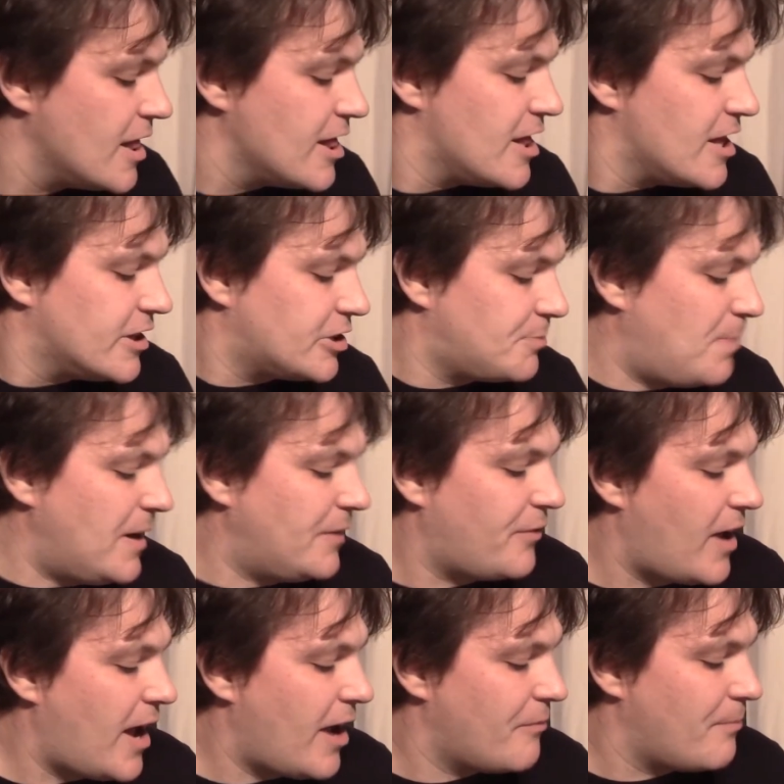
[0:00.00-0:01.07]
Speed
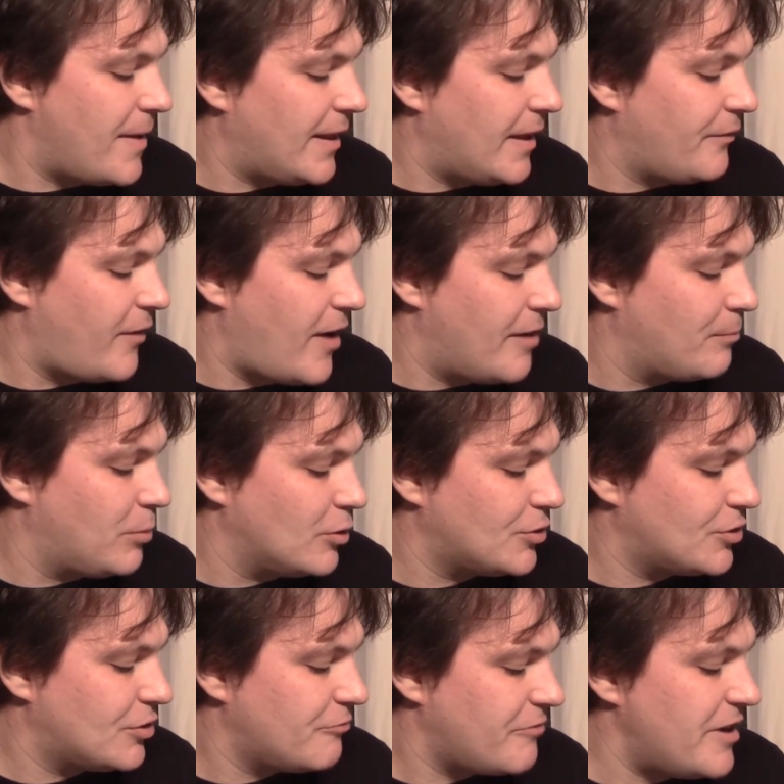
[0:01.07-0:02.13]
5, melee
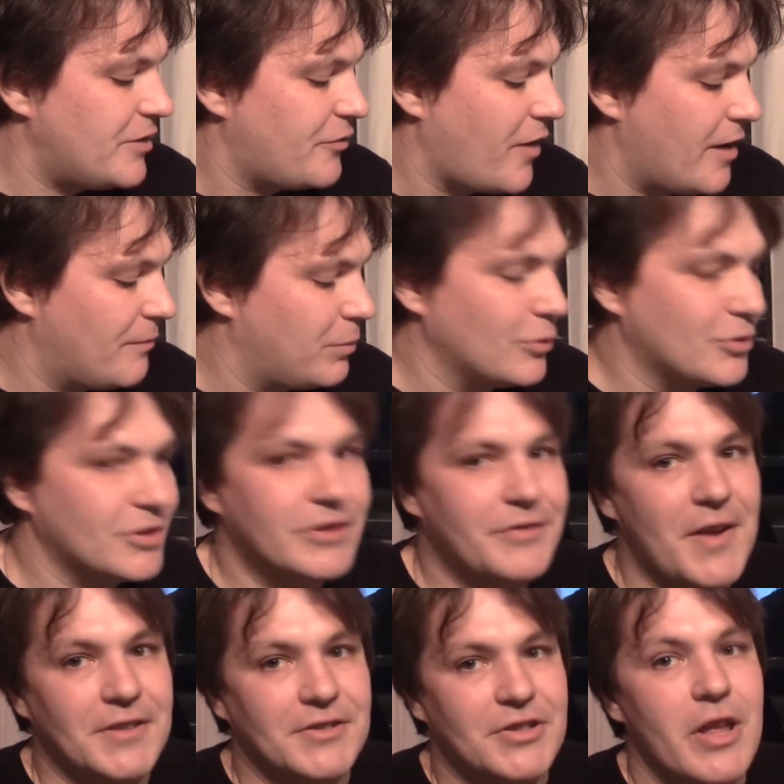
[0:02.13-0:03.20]
5+, range 5+,
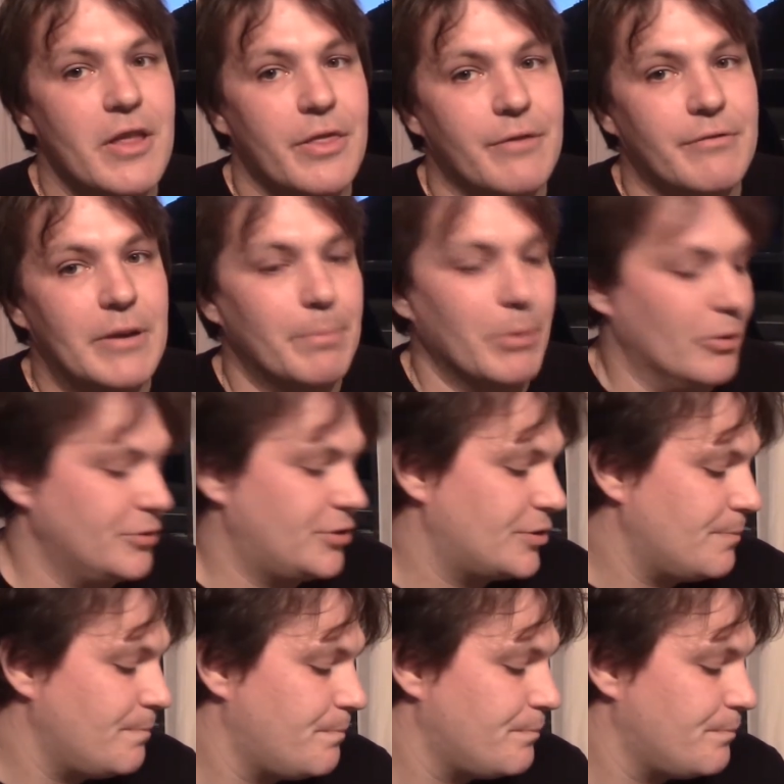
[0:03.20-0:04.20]
defense 3+.